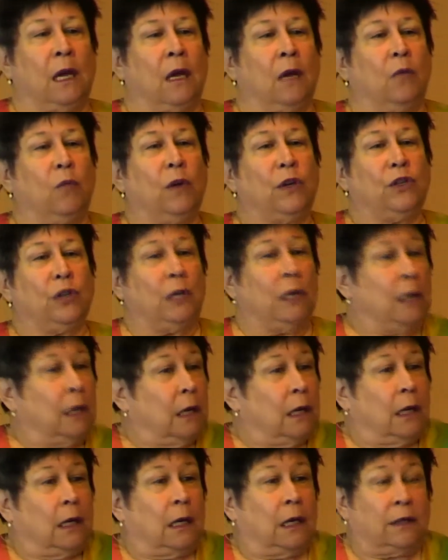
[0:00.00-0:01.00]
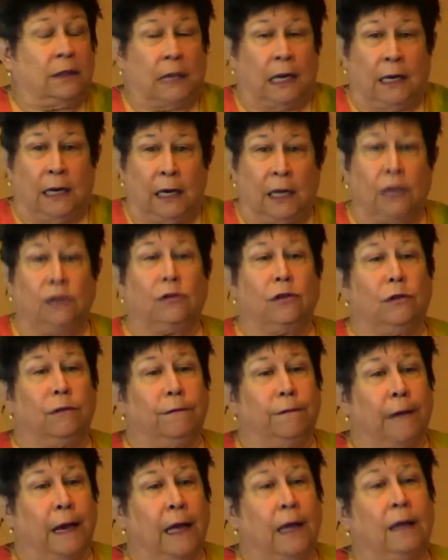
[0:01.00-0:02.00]
which is an
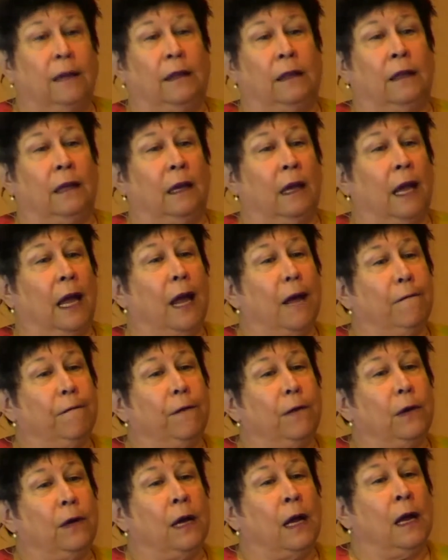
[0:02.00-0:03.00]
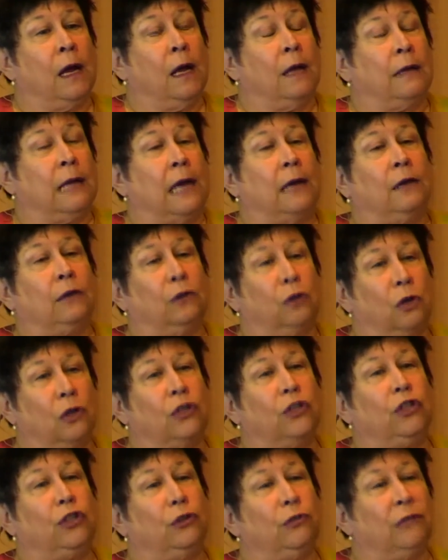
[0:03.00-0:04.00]
interfaith effort that
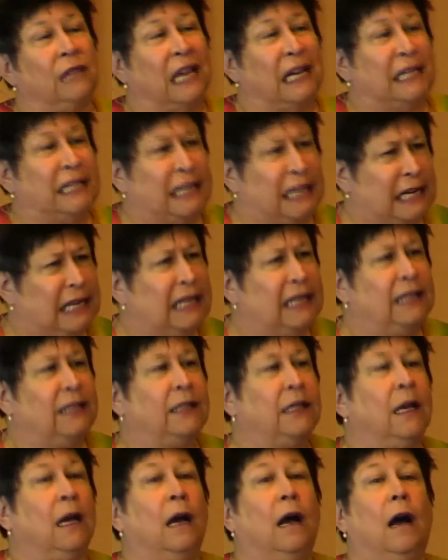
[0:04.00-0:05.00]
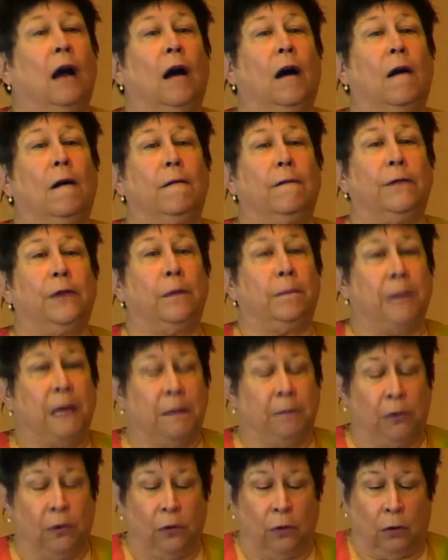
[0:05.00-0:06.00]
looks to the needs of the
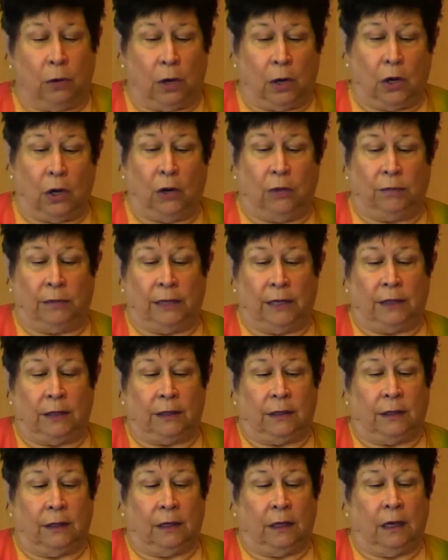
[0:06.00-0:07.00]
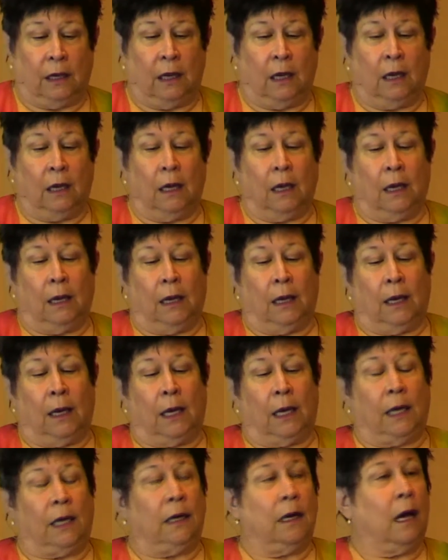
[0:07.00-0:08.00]
people who are homeless.
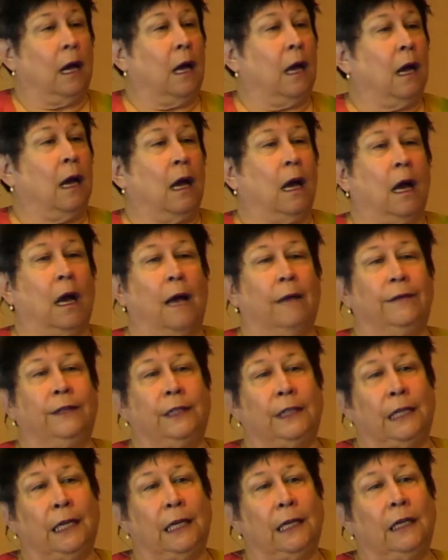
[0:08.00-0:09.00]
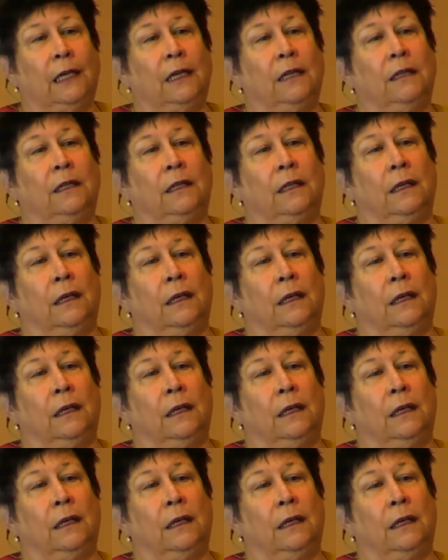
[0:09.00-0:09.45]
And I've seen it